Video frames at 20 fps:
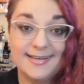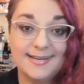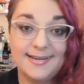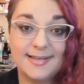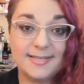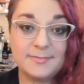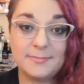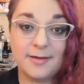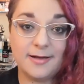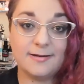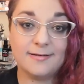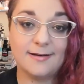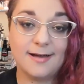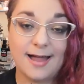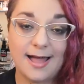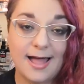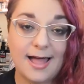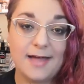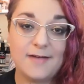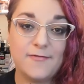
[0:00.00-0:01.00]
Doesn't matter.
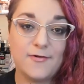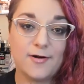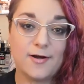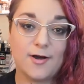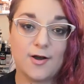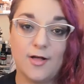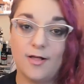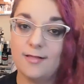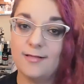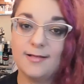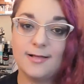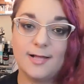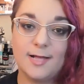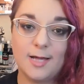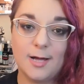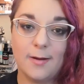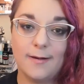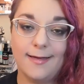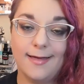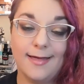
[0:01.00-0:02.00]
I've heard it all.
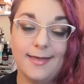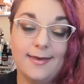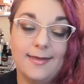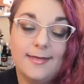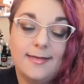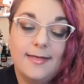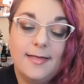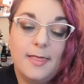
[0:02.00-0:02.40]
Go ahead.